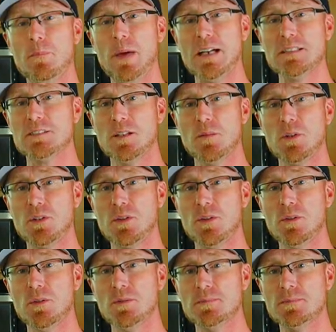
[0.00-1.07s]
Batch number
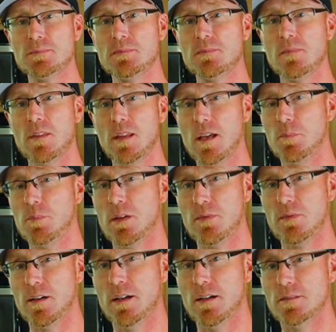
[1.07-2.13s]
two, epic
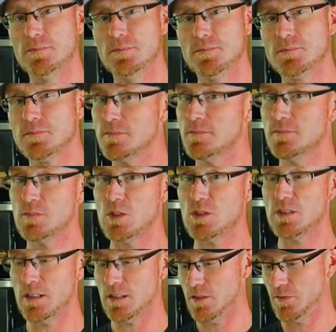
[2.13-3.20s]
fail.
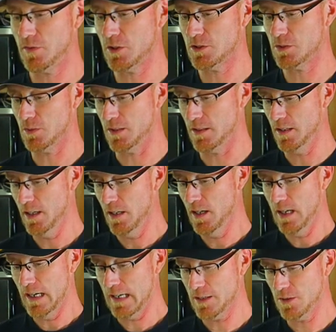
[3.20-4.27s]
Just like the first one.
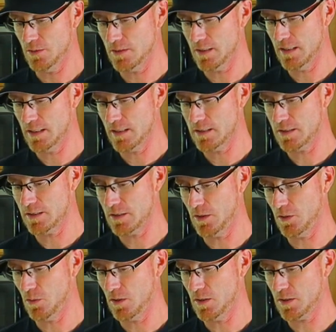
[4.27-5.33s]
I don't think this is
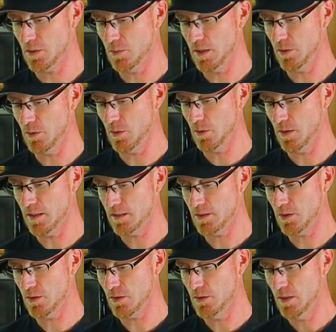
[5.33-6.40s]
gonna work the way we want it
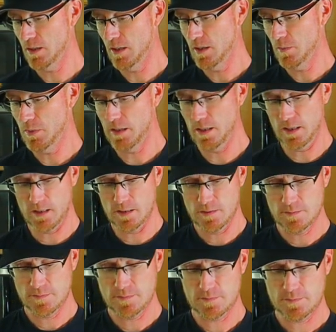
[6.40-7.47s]
to, but hey,
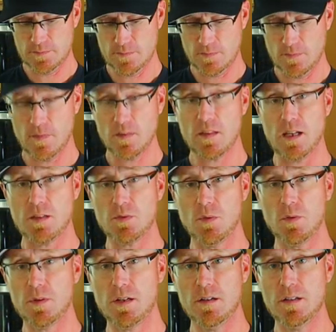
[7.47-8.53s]
that's what
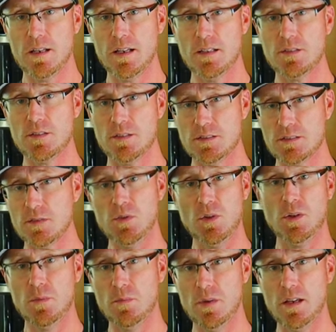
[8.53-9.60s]
we're here to answer, is if you
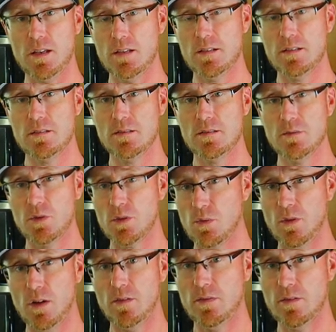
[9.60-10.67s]
can bake with a
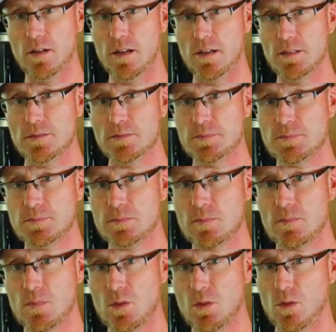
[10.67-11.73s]
waffle iron.
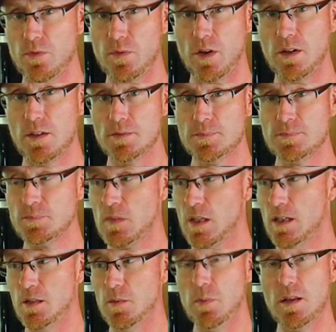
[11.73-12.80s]
So far,
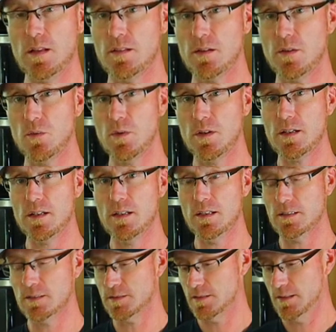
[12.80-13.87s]
it depends on what it
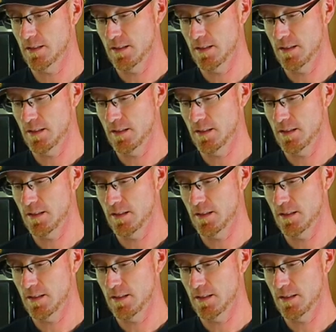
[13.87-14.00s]
is.